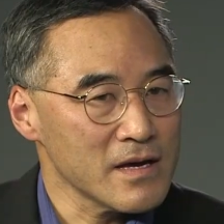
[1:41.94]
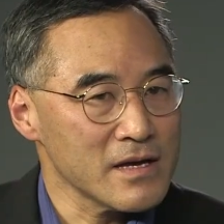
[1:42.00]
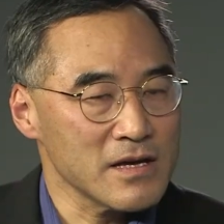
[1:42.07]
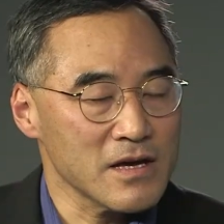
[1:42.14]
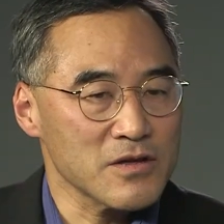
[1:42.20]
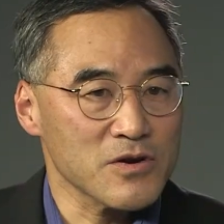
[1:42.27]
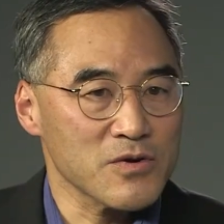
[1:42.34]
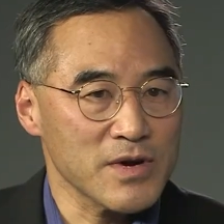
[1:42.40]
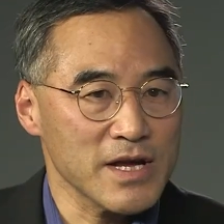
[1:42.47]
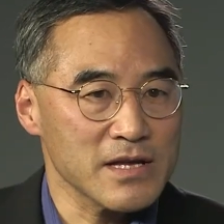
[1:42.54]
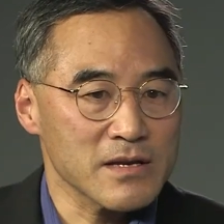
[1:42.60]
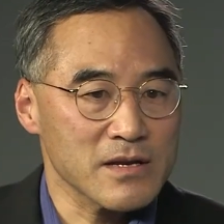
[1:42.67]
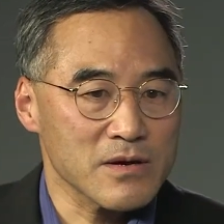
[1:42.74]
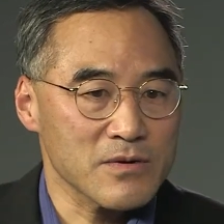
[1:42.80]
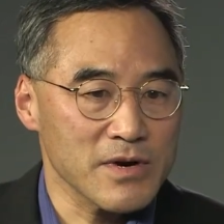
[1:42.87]
Yeah, another
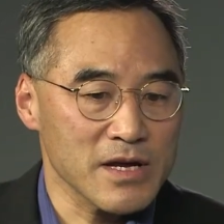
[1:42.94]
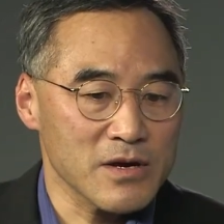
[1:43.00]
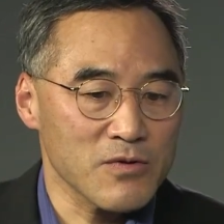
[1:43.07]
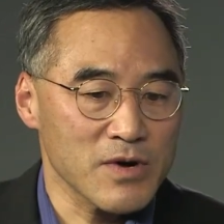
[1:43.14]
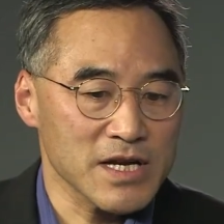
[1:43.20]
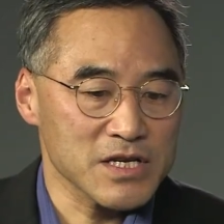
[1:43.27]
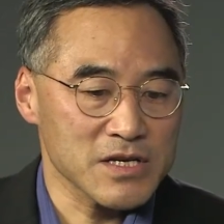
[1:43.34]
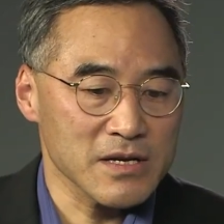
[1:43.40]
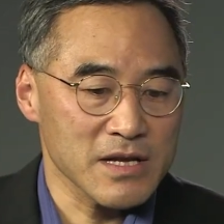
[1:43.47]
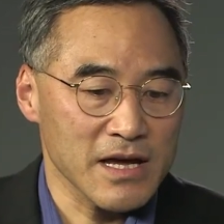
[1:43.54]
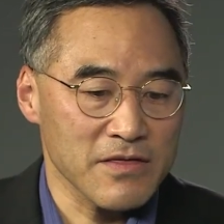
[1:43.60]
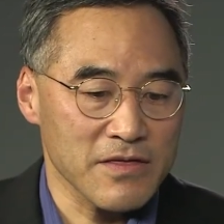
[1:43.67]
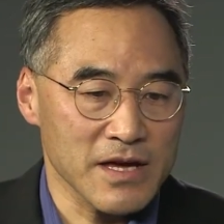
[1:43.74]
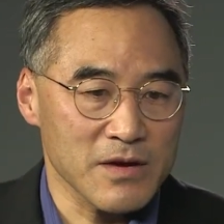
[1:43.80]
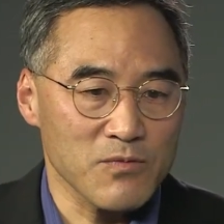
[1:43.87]
great question. I
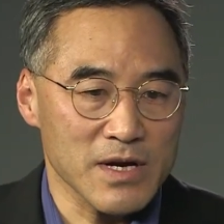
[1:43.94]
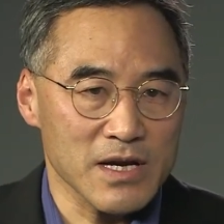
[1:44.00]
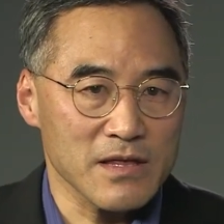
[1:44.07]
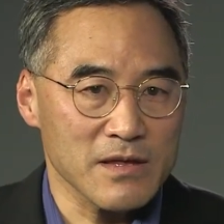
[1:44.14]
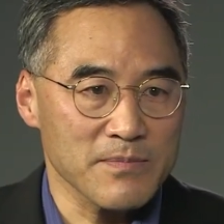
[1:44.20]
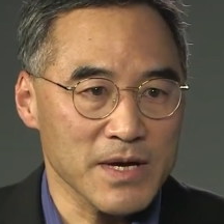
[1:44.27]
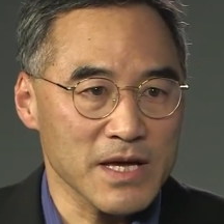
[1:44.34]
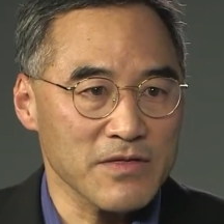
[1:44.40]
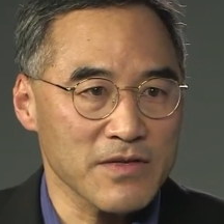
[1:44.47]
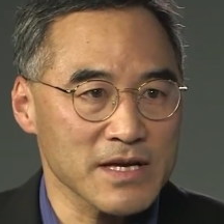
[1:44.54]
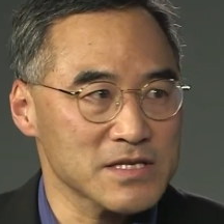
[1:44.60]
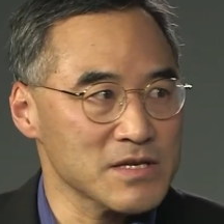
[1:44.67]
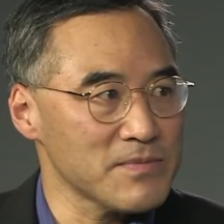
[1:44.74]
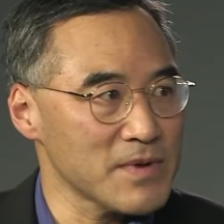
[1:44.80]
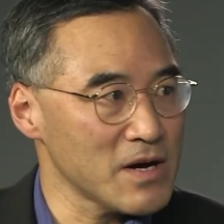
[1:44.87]
think one of the big
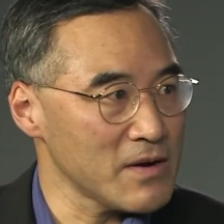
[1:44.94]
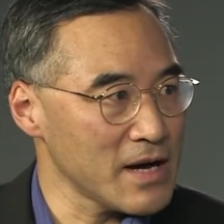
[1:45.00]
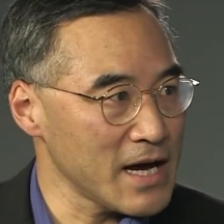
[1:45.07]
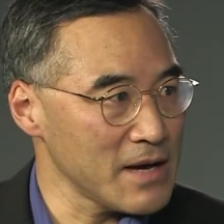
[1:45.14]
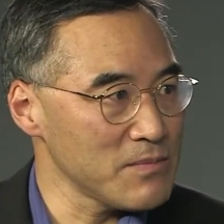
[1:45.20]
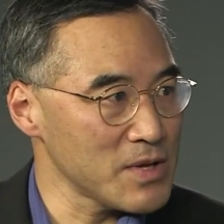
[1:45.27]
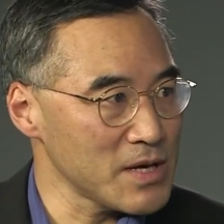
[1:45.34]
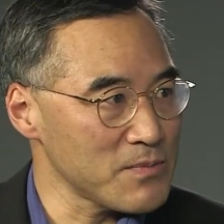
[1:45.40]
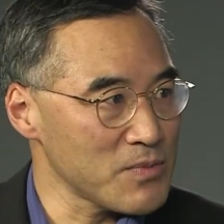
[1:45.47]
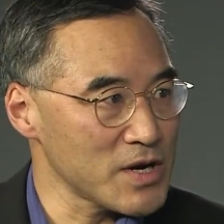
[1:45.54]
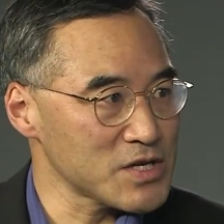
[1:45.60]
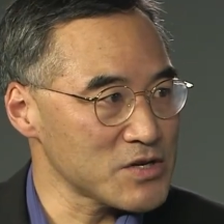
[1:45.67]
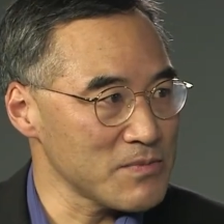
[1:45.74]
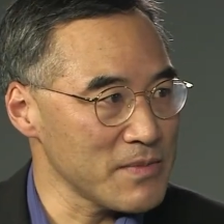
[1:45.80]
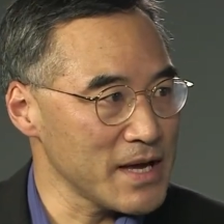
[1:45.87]
things about high blood
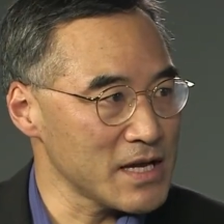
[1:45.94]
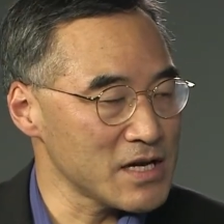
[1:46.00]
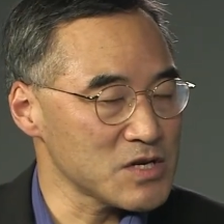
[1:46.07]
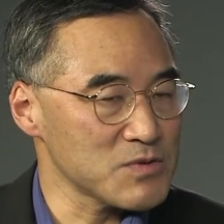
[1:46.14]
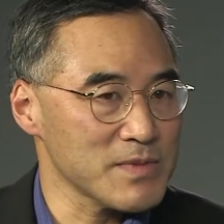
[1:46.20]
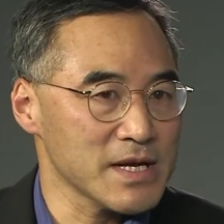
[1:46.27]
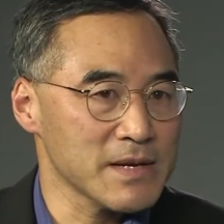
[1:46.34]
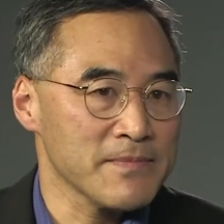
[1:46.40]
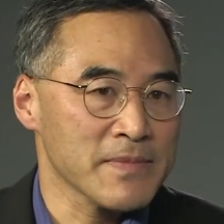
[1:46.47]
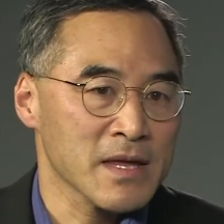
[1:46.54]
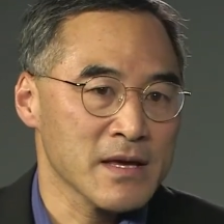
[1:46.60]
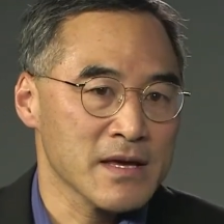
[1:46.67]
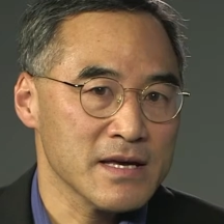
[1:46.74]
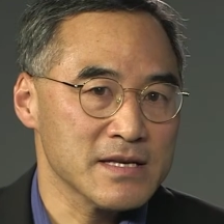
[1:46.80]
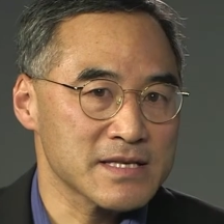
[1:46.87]
pressure management
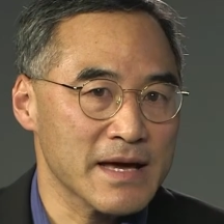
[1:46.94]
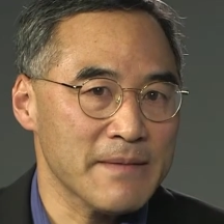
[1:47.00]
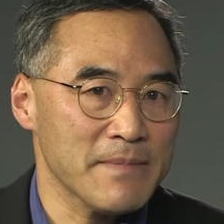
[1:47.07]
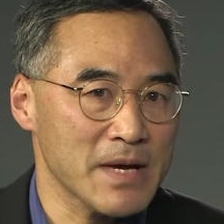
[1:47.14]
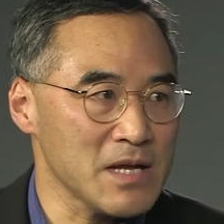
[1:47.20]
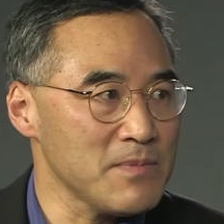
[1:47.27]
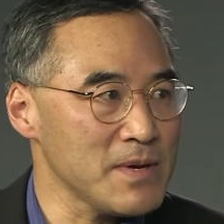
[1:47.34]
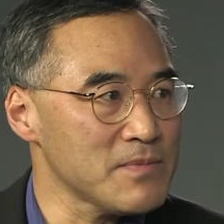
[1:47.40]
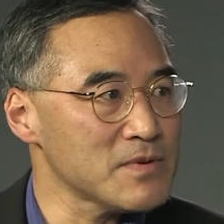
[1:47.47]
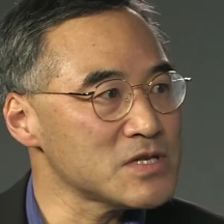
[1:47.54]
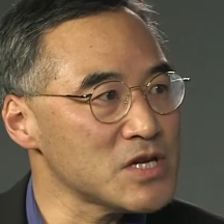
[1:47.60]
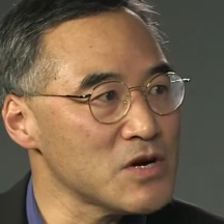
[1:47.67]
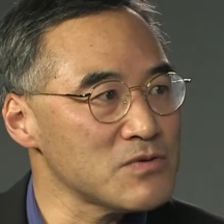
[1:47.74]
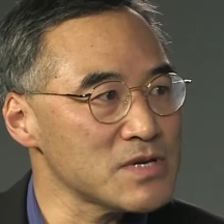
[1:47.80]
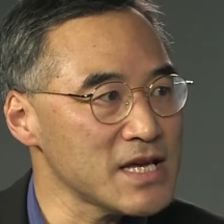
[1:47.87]
is that many people
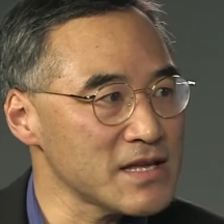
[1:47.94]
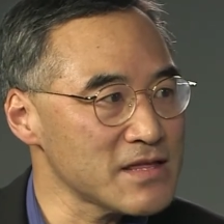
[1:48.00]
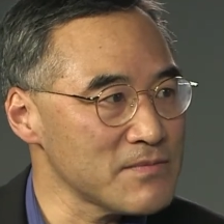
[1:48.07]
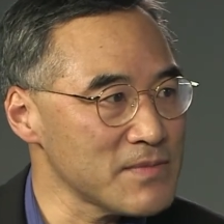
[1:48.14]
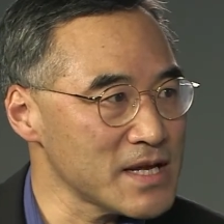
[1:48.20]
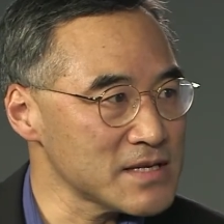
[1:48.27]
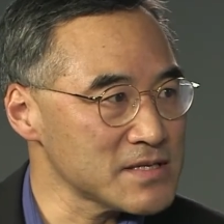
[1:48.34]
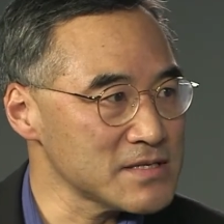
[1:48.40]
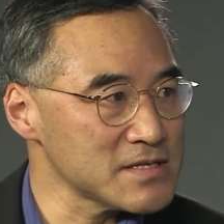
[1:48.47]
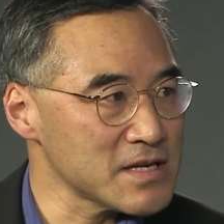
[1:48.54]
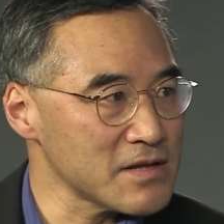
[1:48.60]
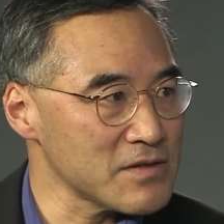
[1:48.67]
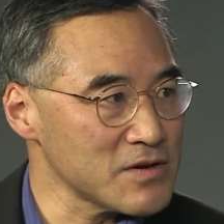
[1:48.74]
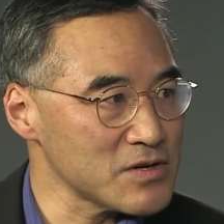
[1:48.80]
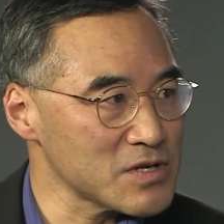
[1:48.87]
don't take the medicines
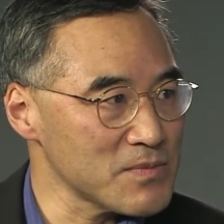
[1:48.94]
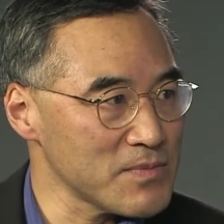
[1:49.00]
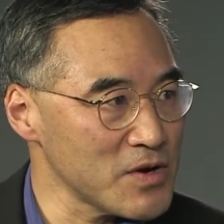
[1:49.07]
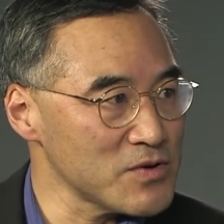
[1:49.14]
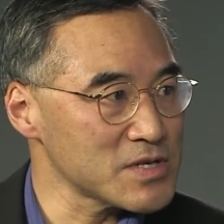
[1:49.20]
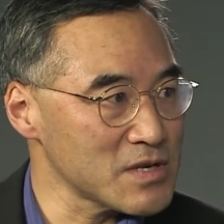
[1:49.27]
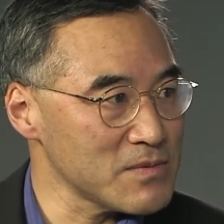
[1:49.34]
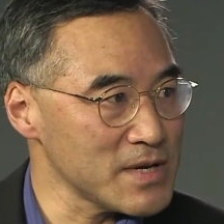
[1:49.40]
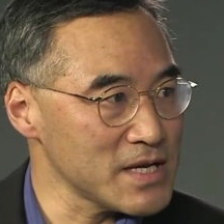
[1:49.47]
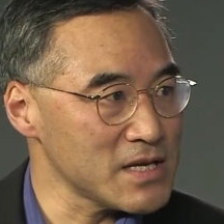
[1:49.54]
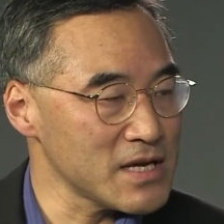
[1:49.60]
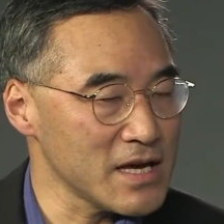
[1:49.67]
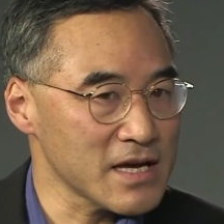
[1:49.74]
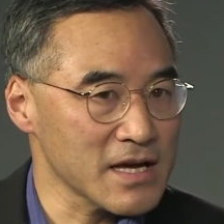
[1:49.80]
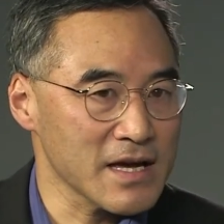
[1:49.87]
that they're supposed to be
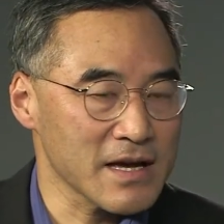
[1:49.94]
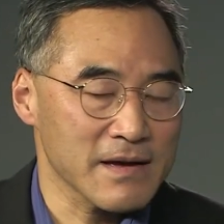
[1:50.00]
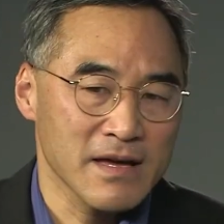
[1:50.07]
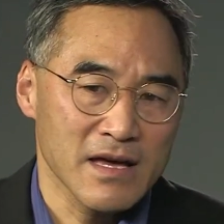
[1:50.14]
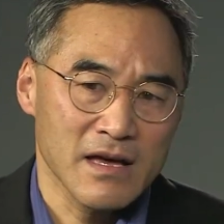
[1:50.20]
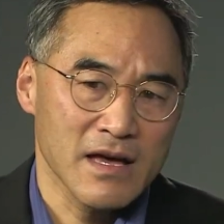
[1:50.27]
taking.